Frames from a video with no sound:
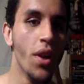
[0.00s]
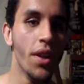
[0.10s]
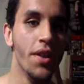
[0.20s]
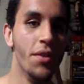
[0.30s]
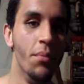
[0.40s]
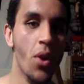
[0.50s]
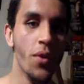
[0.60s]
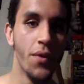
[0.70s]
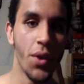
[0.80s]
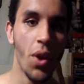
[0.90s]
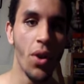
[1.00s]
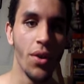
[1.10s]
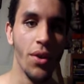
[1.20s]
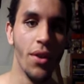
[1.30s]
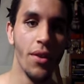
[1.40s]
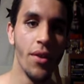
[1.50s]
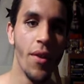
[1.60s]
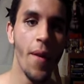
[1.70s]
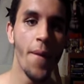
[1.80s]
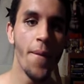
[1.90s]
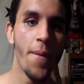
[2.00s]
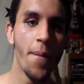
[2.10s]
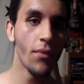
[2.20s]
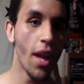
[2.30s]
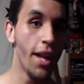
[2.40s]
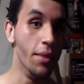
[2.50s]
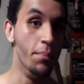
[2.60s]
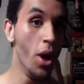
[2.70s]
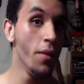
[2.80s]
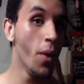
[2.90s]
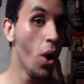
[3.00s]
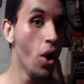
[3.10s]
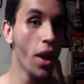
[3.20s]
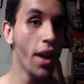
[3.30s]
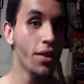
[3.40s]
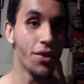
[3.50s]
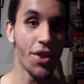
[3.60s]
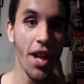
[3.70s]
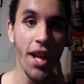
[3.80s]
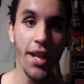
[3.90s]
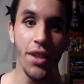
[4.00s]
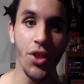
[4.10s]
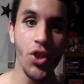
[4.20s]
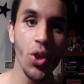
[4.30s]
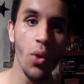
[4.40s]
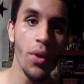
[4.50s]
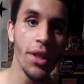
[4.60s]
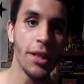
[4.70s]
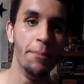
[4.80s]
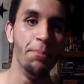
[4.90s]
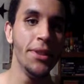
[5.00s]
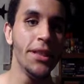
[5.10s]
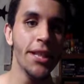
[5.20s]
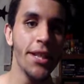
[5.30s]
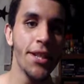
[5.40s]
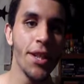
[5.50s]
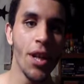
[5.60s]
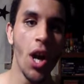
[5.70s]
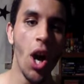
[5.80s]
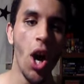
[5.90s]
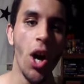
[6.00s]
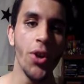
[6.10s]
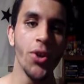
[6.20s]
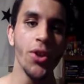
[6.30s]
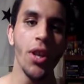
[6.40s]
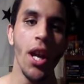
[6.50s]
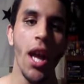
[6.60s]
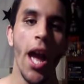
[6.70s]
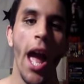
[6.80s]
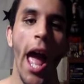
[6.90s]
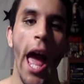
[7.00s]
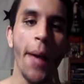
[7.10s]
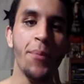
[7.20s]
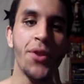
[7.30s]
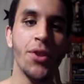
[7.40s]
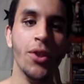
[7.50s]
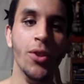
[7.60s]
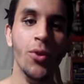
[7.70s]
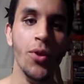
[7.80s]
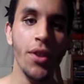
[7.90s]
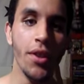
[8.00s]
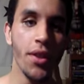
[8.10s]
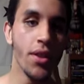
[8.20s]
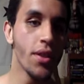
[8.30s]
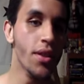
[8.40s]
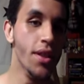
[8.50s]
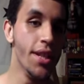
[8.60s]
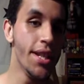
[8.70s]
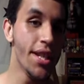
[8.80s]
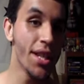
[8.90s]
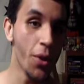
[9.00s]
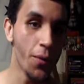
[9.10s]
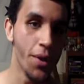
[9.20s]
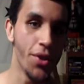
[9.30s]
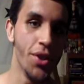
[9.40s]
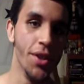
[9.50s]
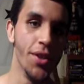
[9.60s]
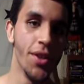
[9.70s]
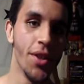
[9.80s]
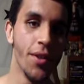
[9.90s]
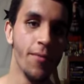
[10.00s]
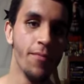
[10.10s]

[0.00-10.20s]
what his motives are. And above all else, he is showing complete, utter, absolute selfishness.